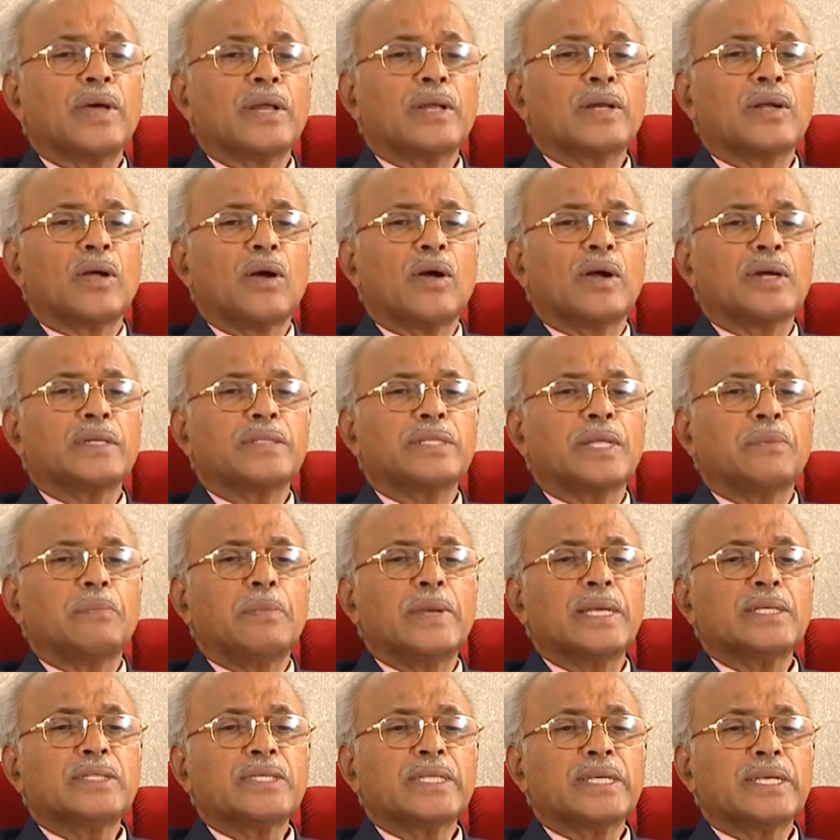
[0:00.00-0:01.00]
got the
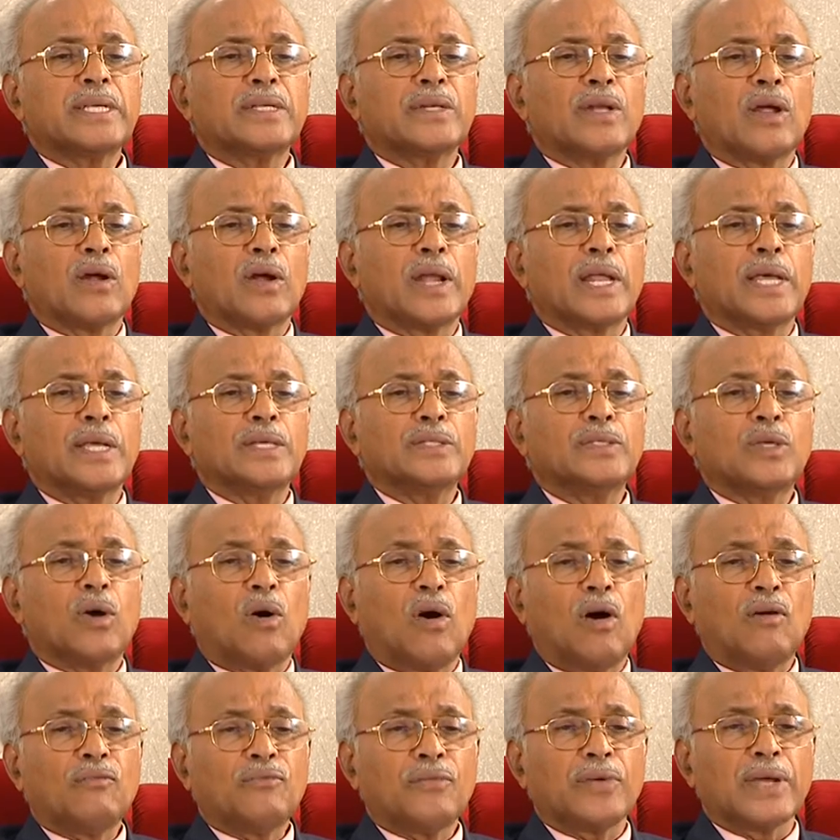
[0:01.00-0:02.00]
basic knowledge
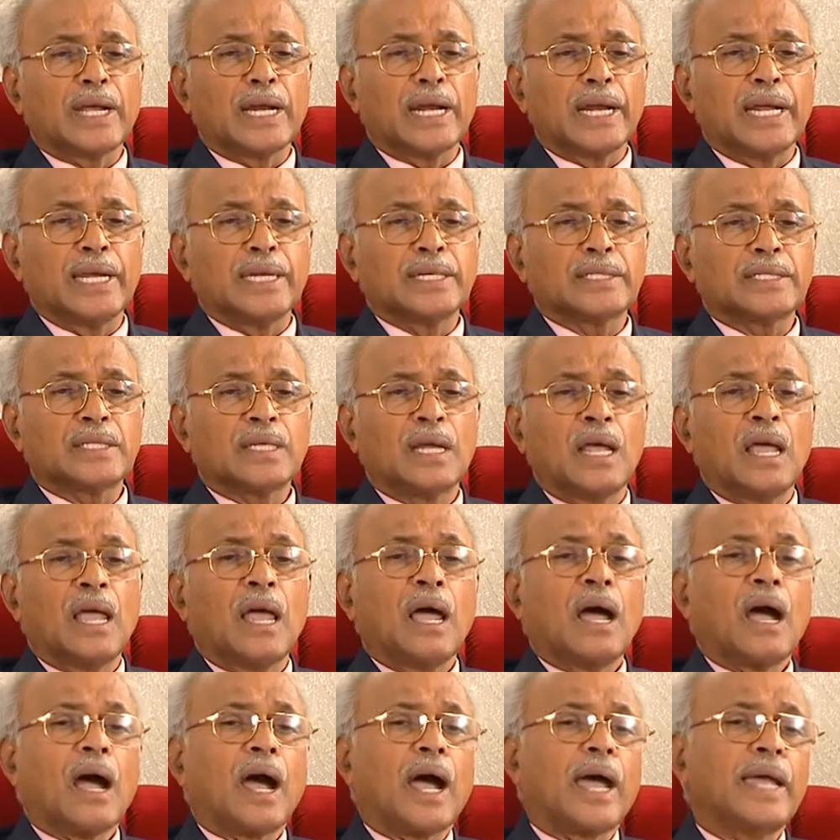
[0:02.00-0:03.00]
of English
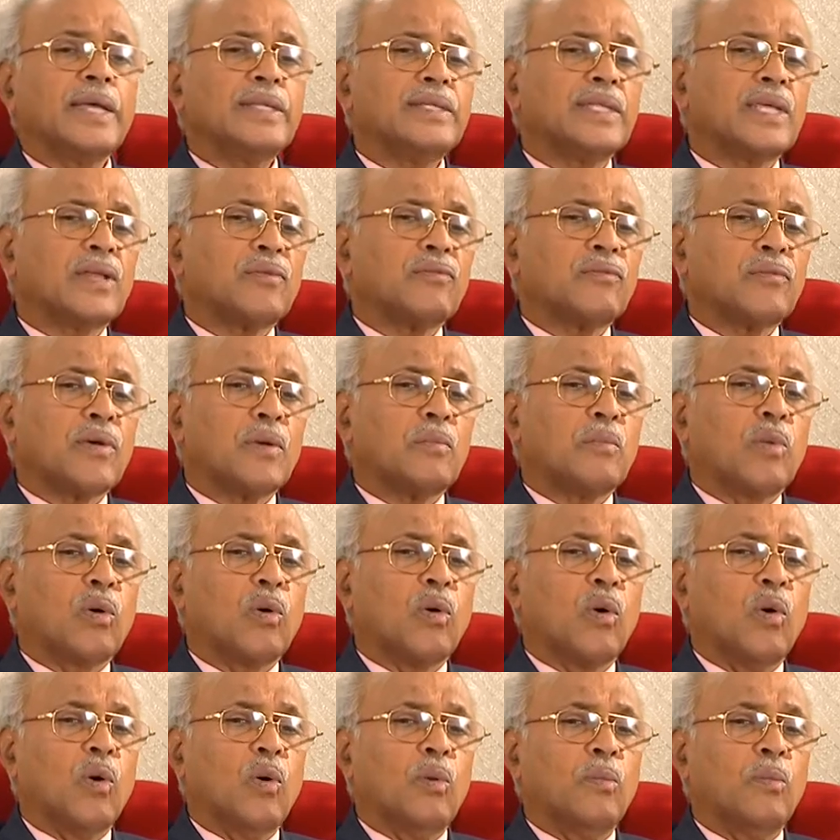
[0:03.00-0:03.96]
either from home